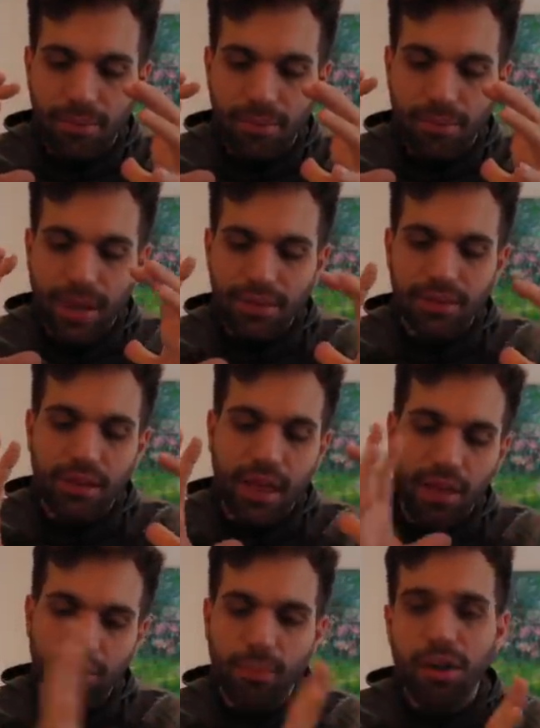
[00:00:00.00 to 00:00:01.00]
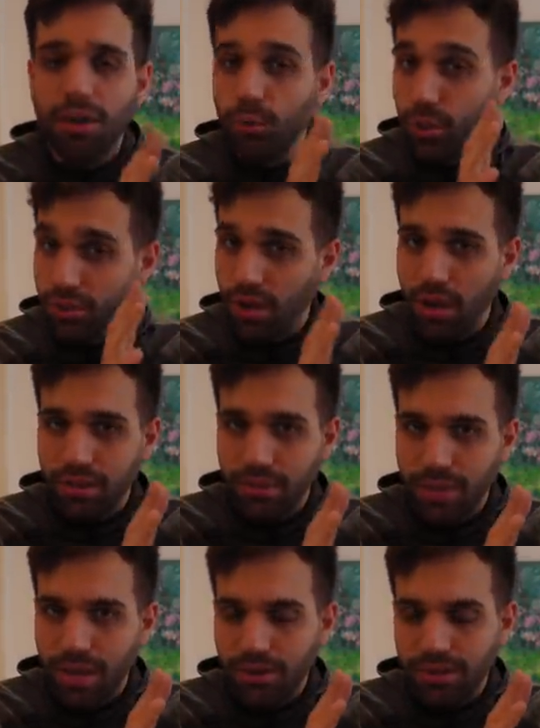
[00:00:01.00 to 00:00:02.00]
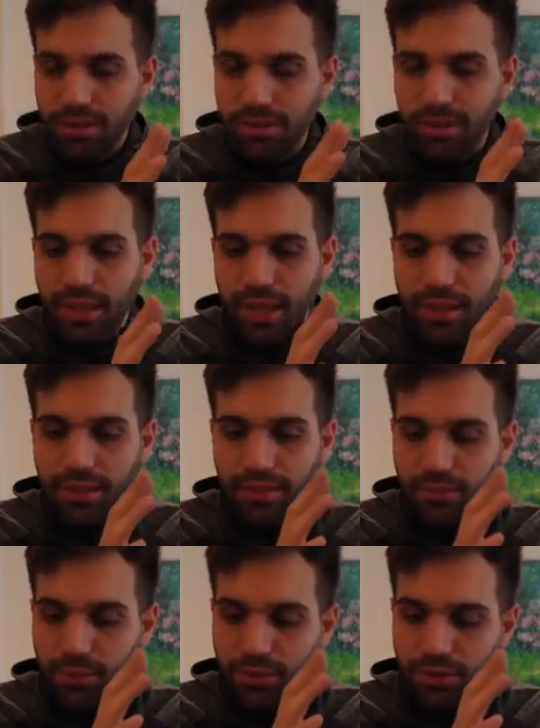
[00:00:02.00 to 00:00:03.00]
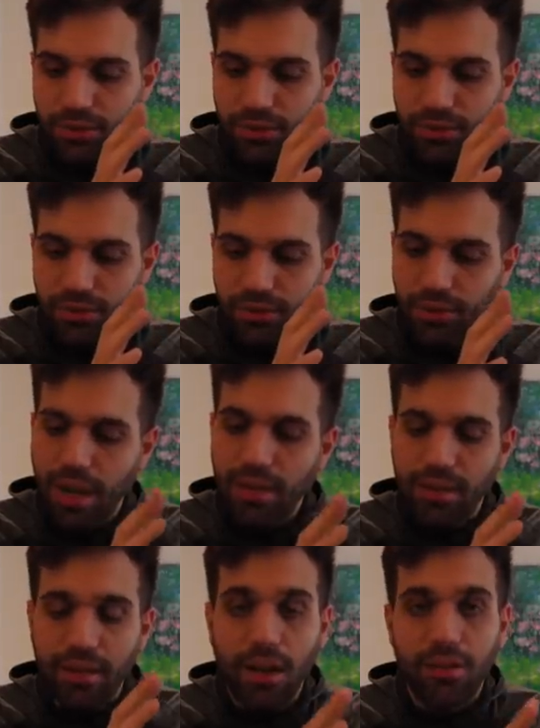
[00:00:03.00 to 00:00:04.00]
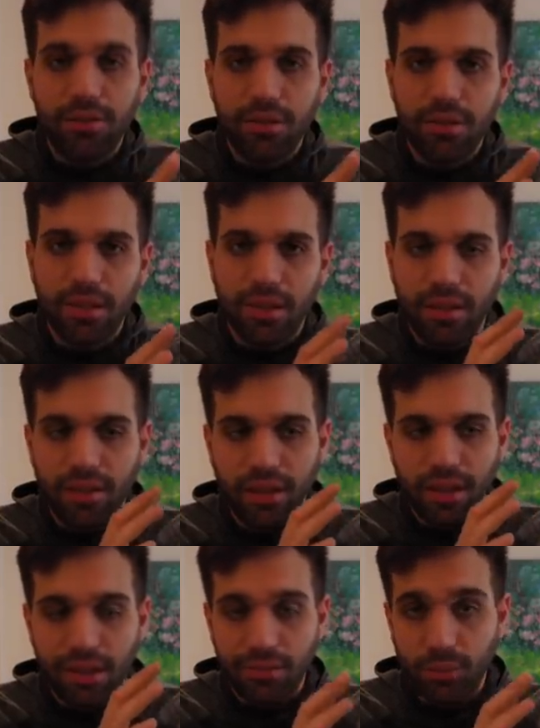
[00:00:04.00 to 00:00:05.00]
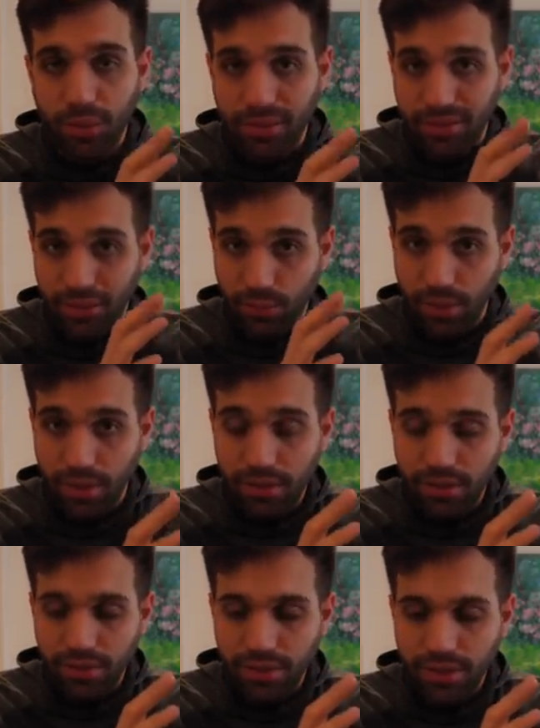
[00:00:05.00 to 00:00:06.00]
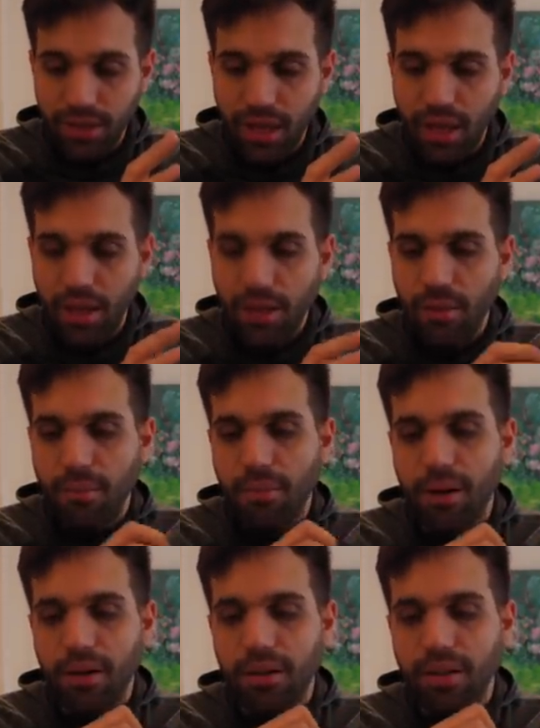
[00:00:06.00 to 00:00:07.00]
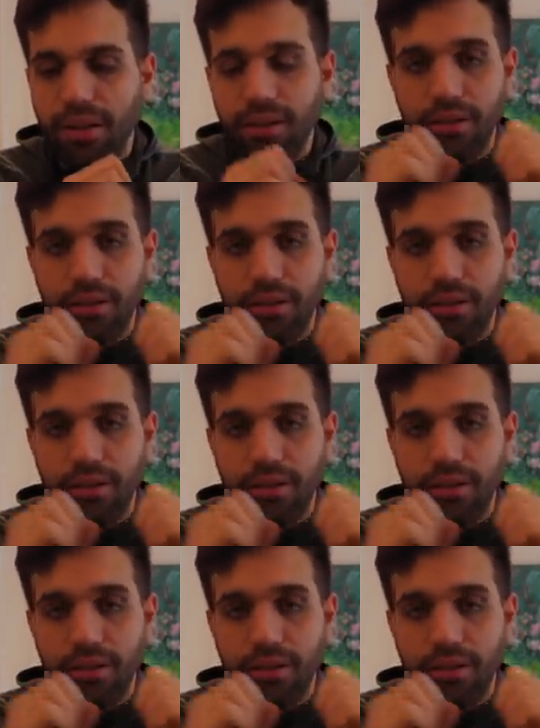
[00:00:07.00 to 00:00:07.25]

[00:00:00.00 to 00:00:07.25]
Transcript: mental health part, we talked about it and this was greatly covered and I think everyone is aware of it, but like